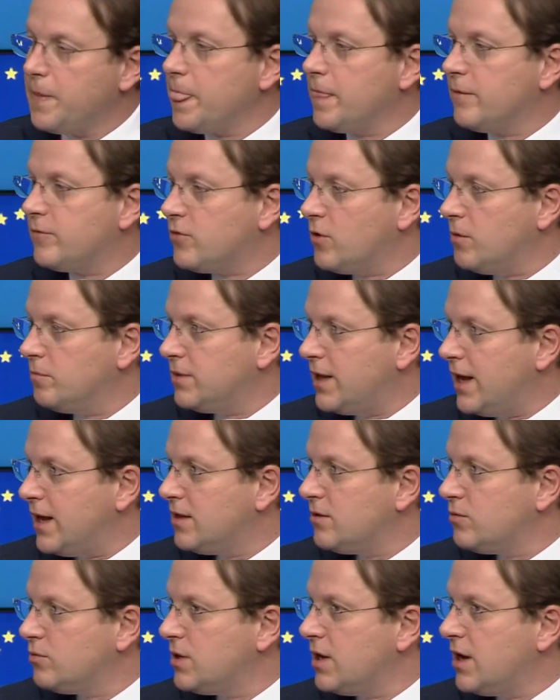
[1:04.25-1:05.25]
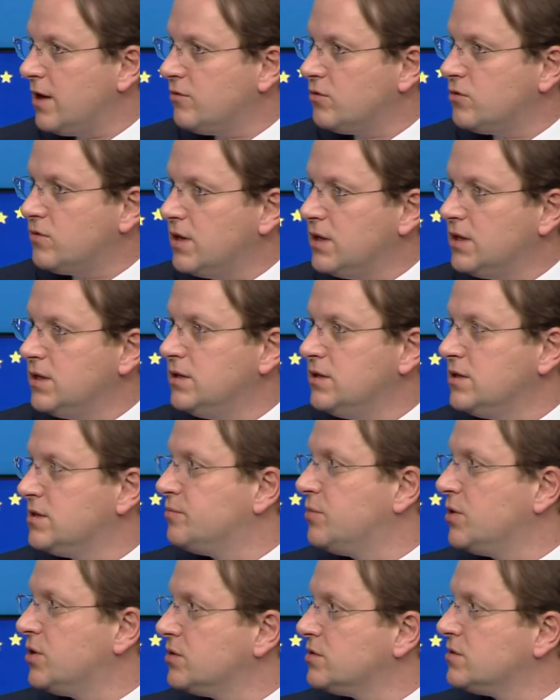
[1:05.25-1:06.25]
From that, we have already
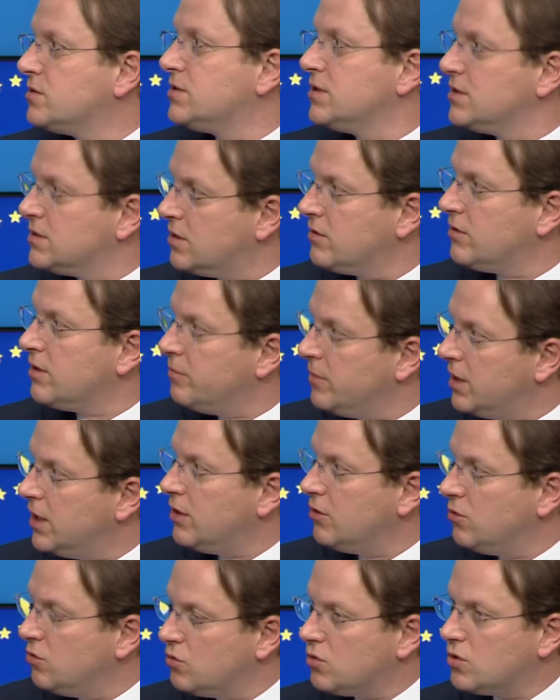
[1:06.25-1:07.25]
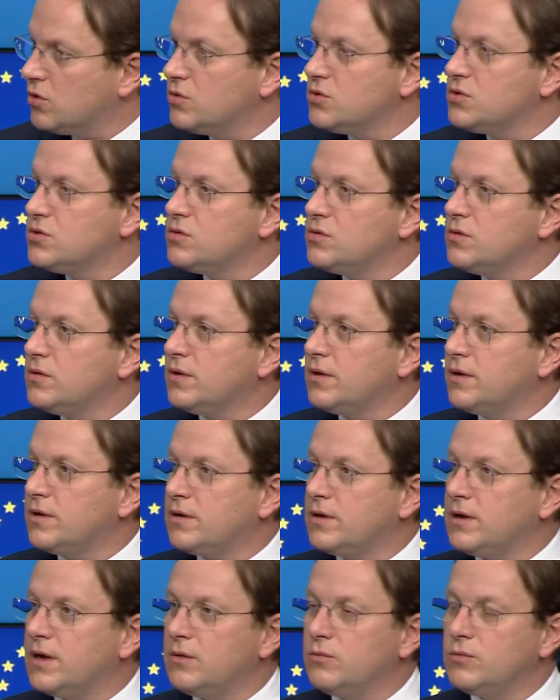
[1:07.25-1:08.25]
disbursed 600 million euros,
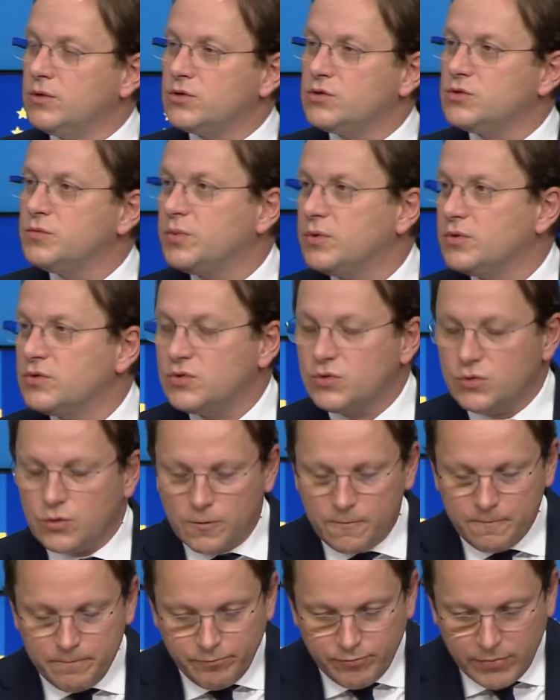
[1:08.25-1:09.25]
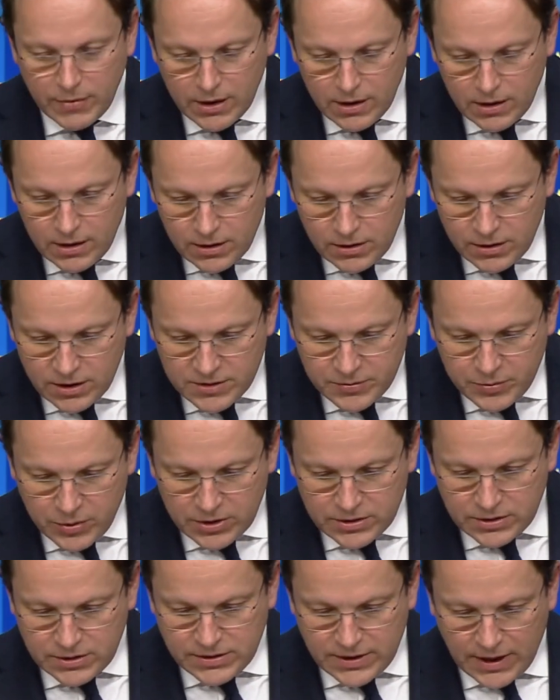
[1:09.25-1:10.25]
uh, and we're supposed to
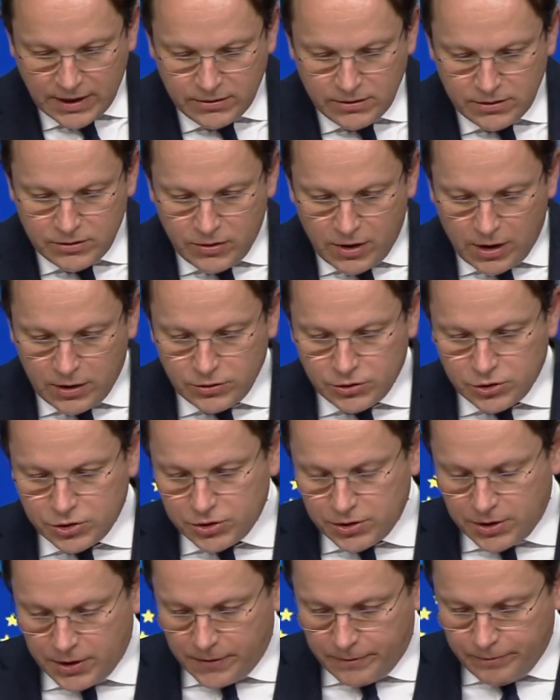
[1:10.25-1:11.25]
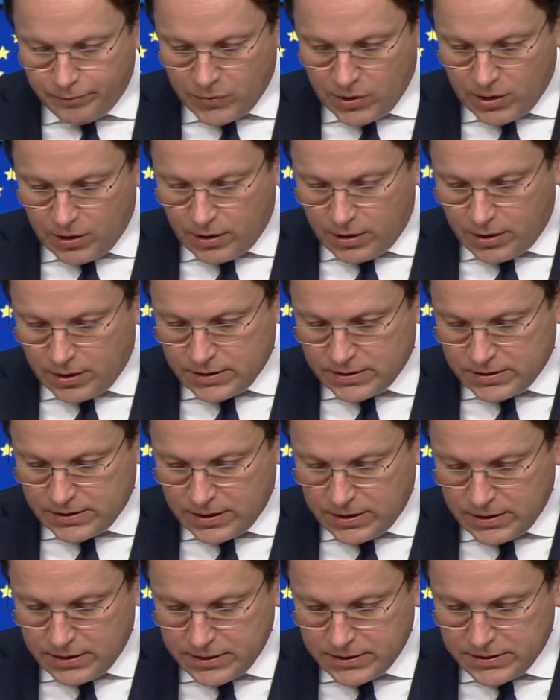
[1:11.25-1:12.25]
disburse the second tranche um,
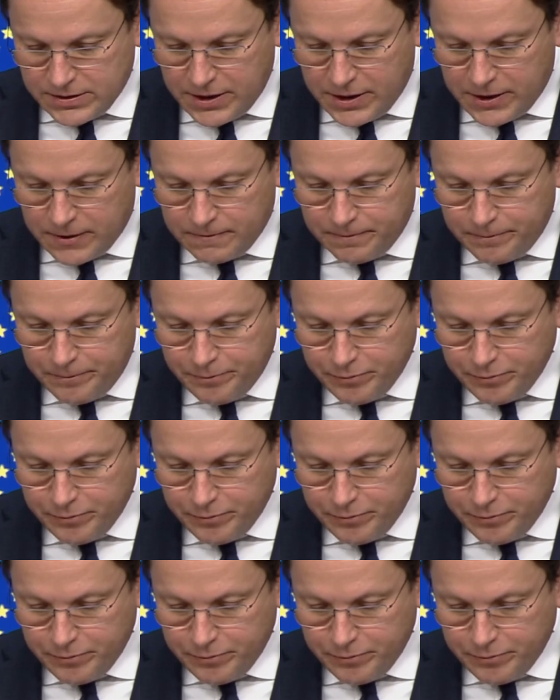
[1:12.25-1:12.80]
still this year.